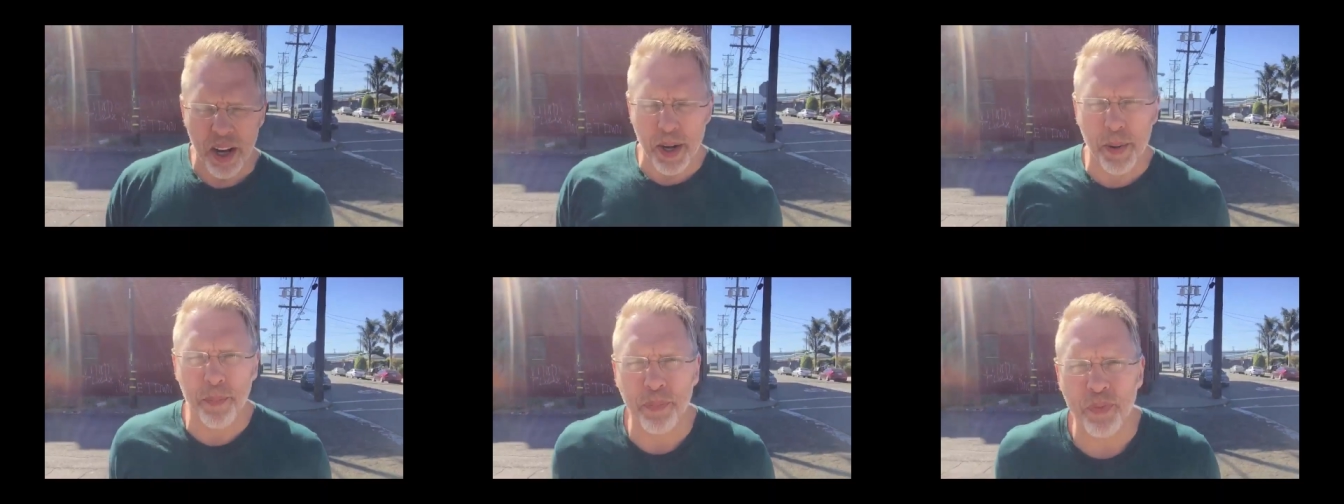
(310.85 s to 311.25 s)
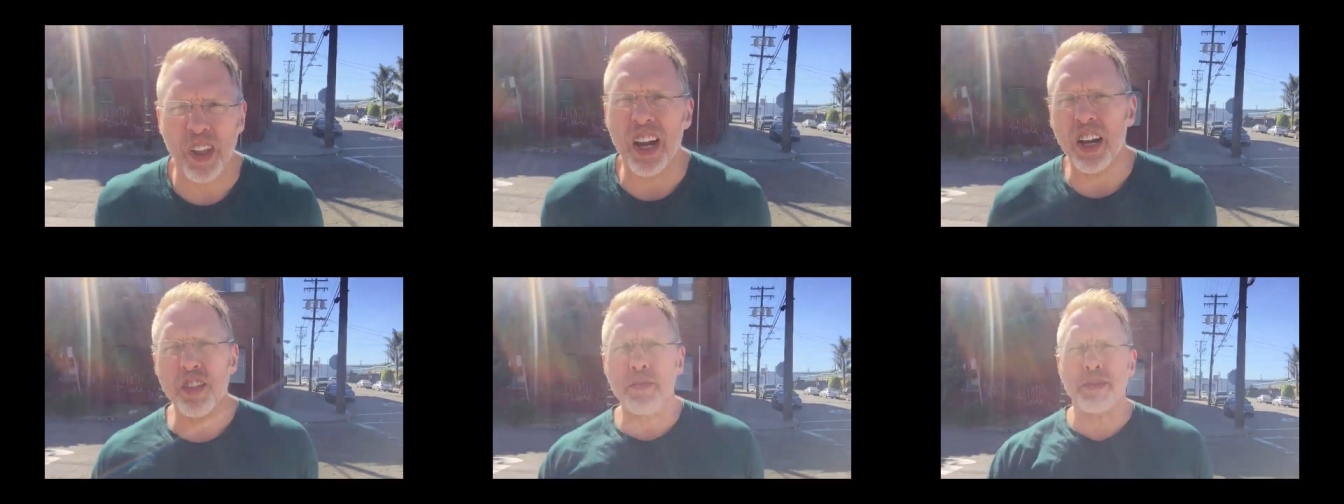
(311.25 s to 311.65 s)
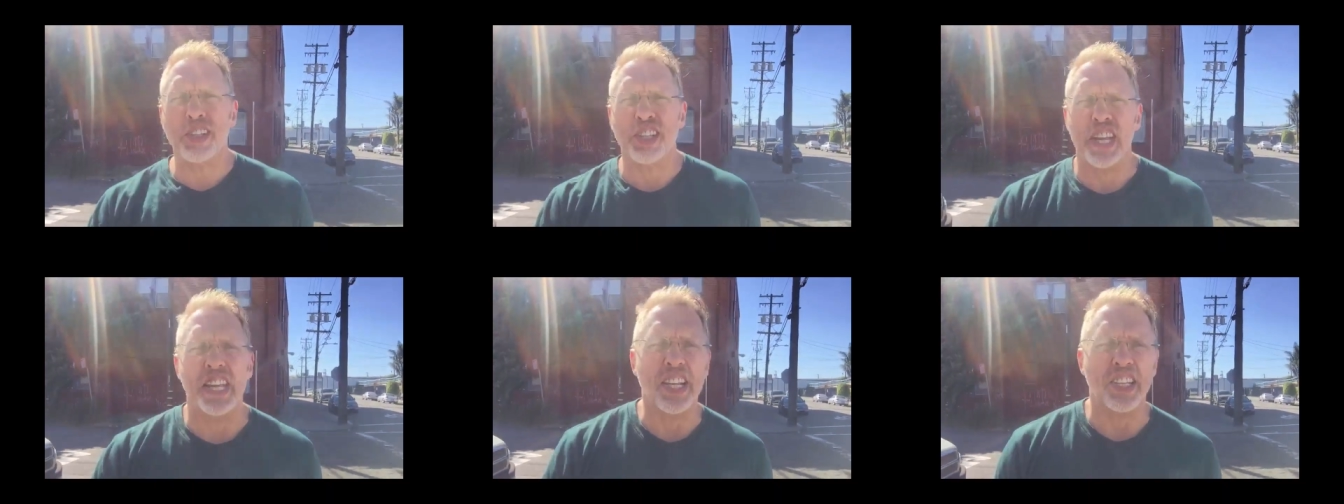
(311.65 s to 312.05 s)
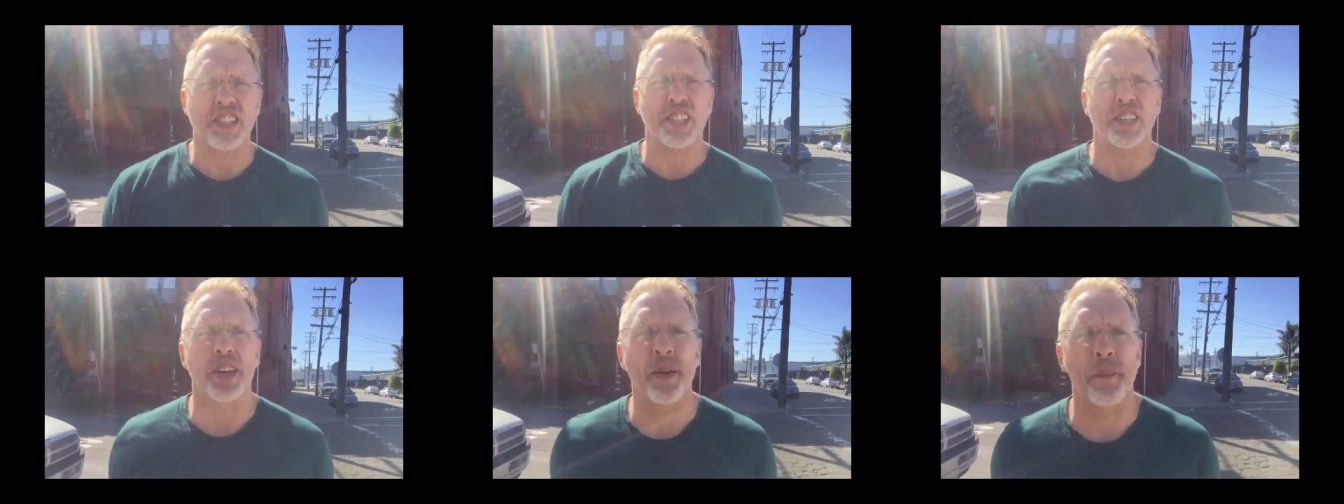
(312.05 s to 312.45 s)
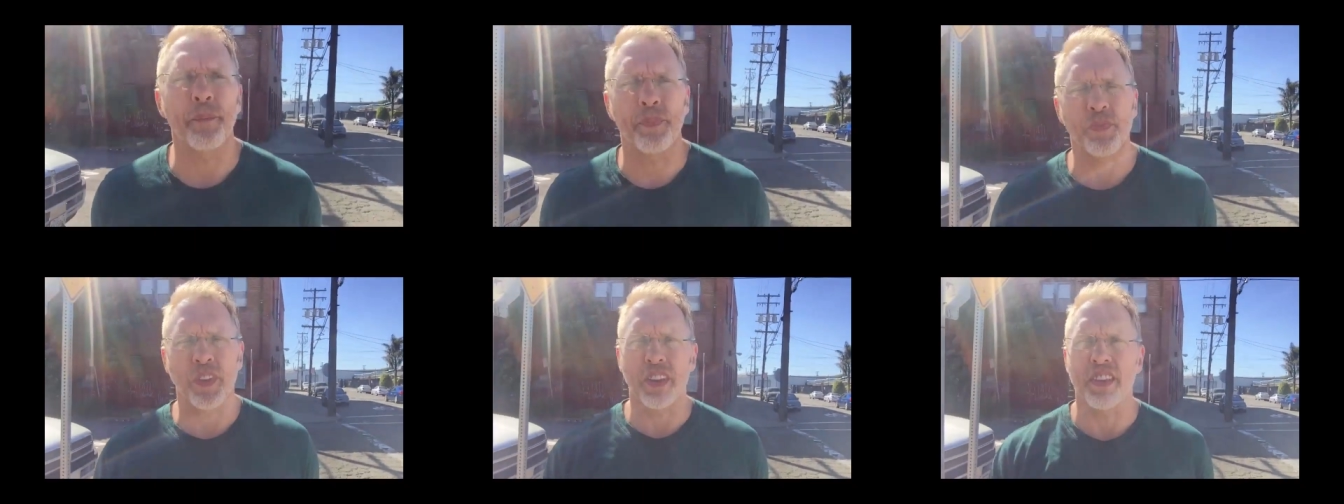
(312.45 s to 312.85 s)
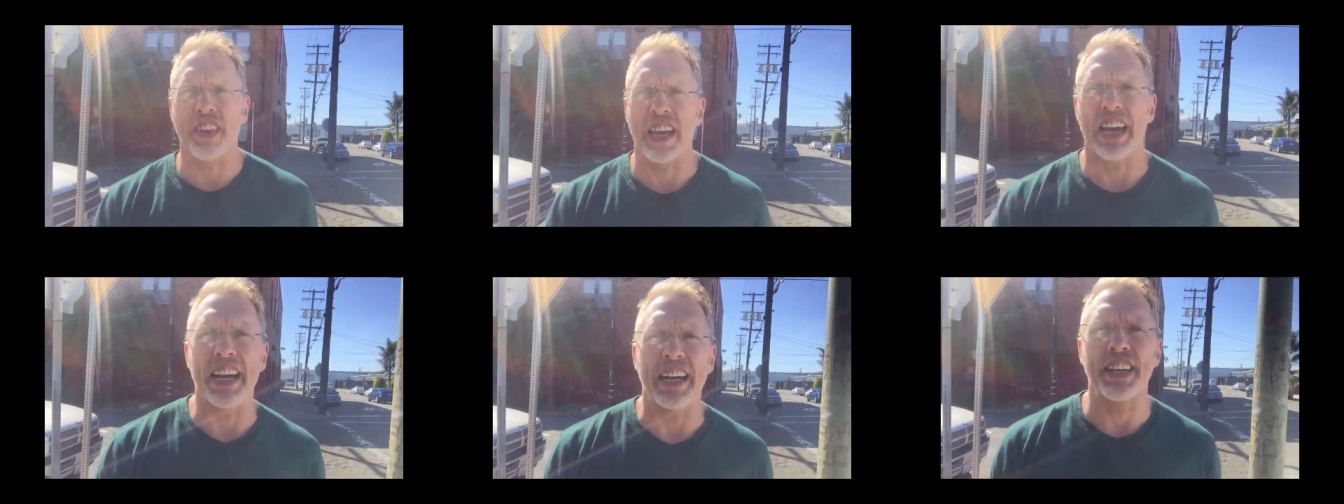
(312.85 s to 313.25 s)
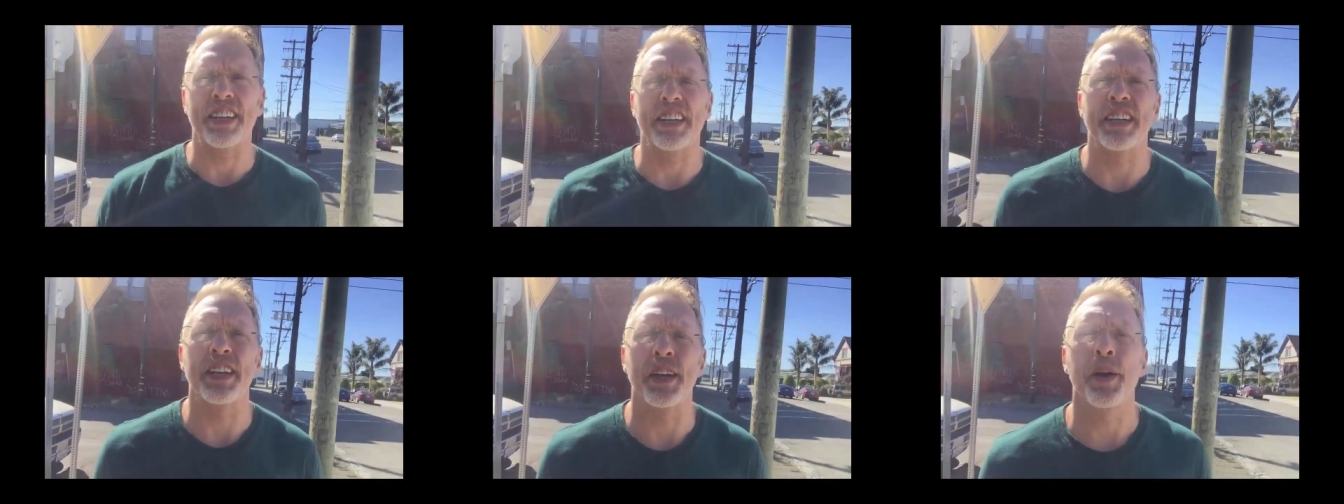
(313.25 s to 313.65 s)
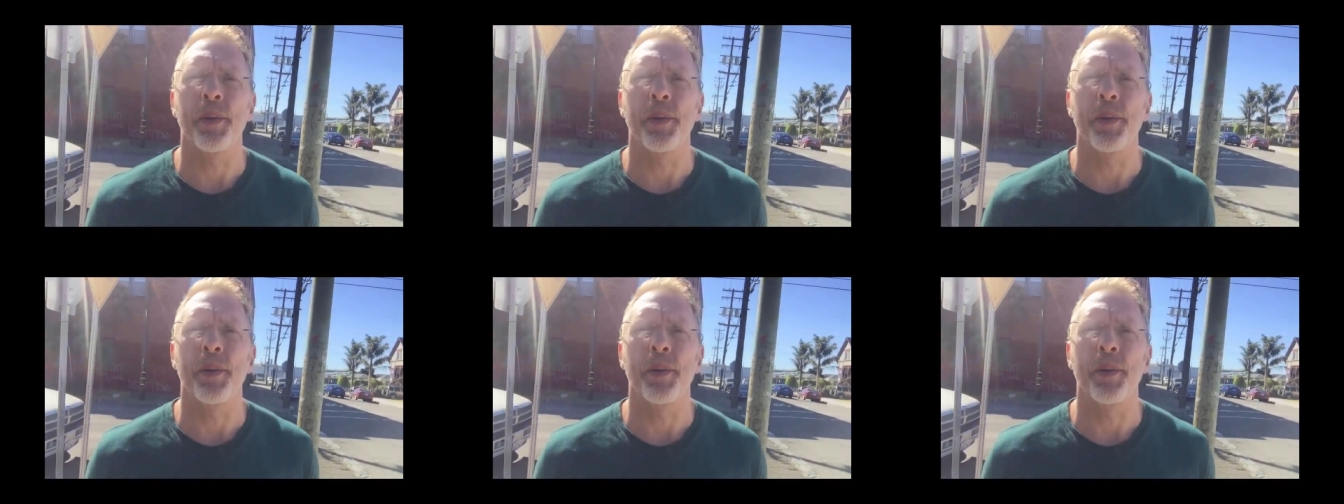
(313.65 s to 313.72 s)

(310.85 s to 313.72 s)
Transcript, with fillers: Um, other mistakes that